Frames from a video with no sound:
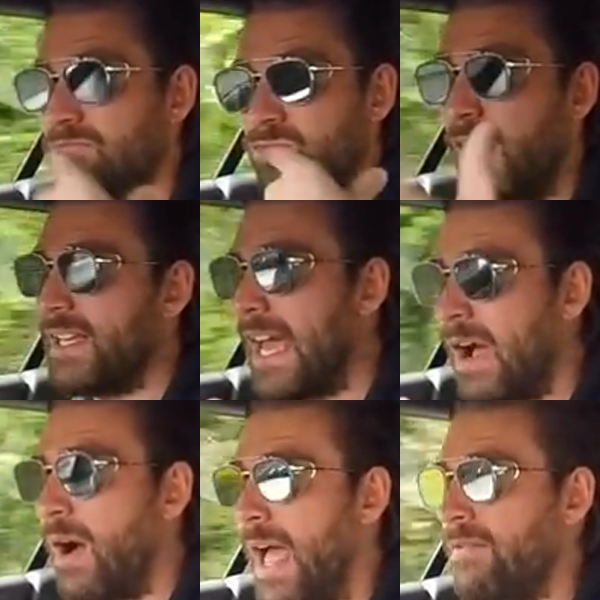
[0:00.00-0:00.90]
Right
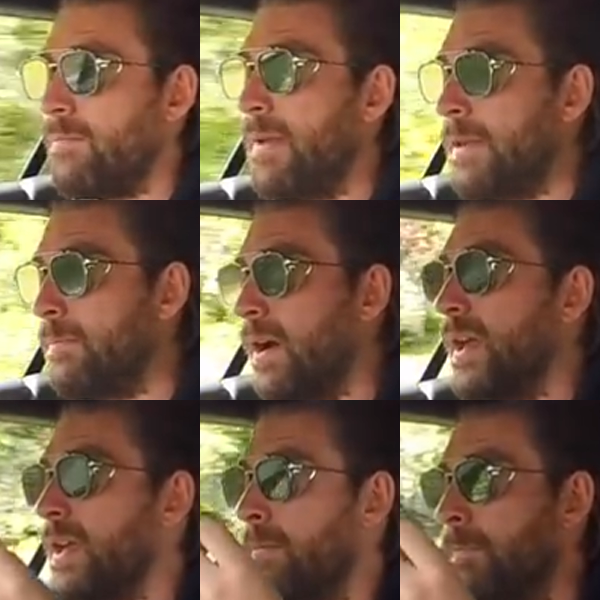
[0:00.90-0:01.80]
now, I haven't made
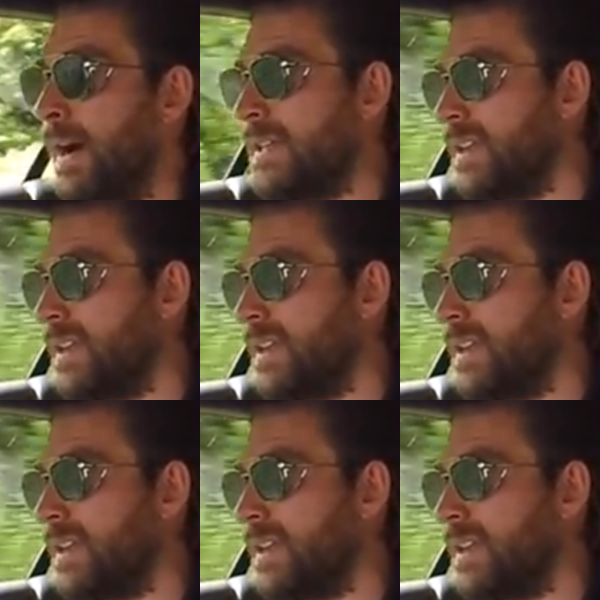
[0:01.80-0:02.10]
my mind